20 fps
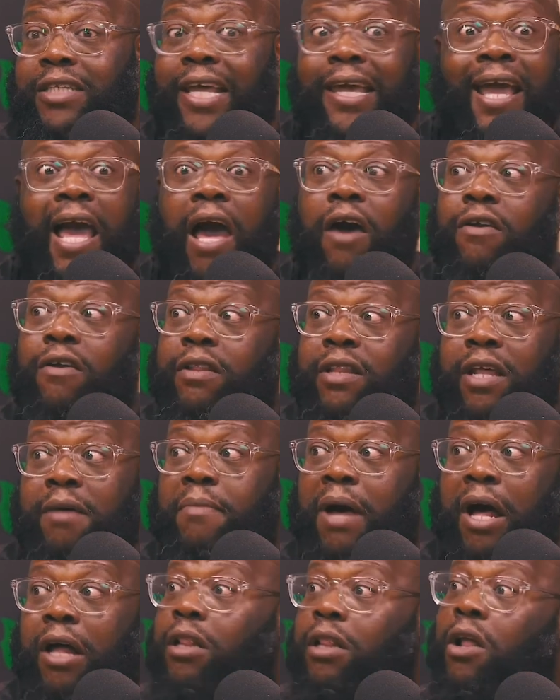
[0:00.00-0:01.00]
They counted
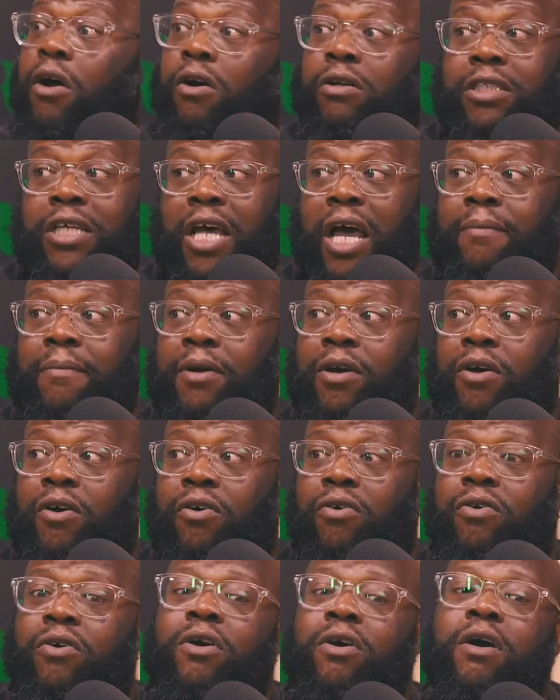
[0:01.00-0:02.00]
them out long time
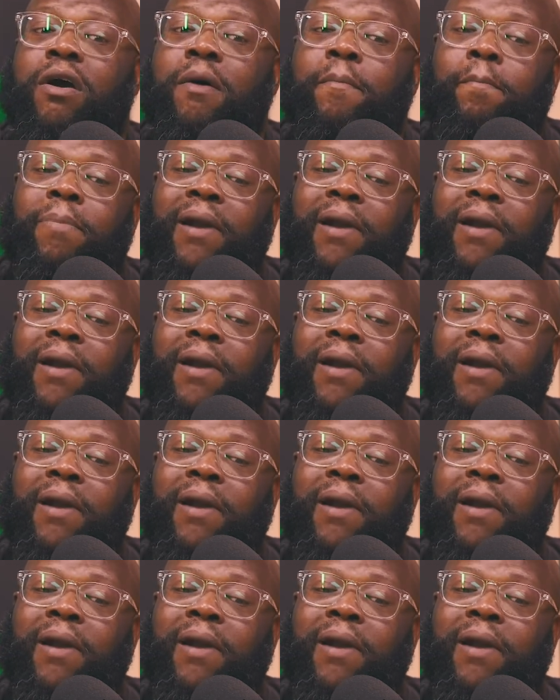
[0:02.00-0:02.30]
ago. Yeah.